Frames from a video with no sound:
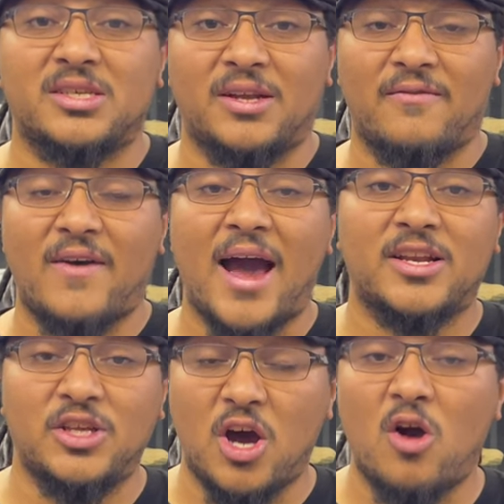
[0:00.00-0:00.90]
And in
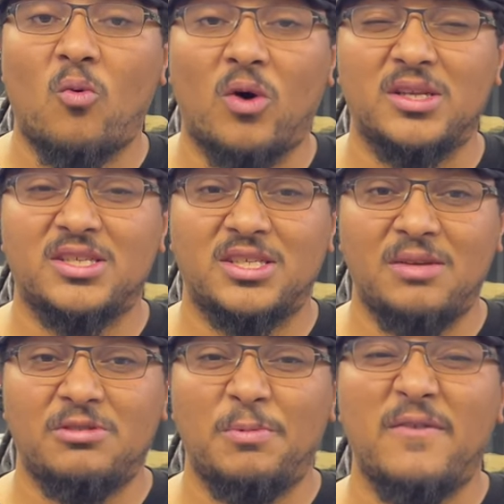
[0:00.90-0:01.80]
fact, young ones
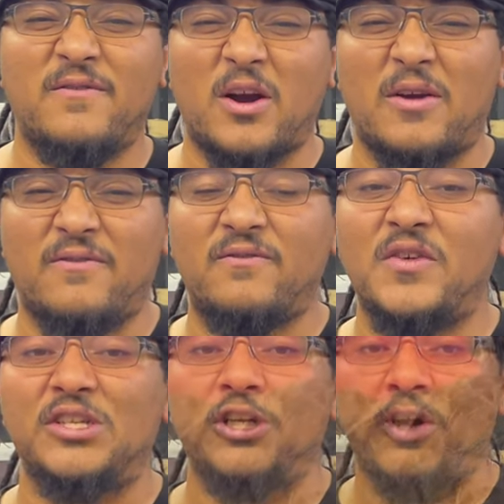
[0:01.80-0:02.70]
seem to be very
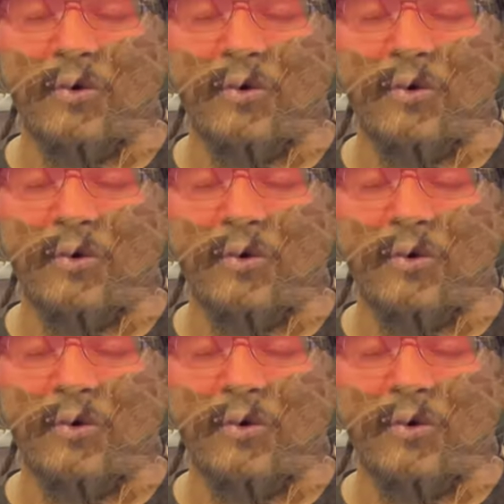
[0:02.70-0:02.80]
fidgety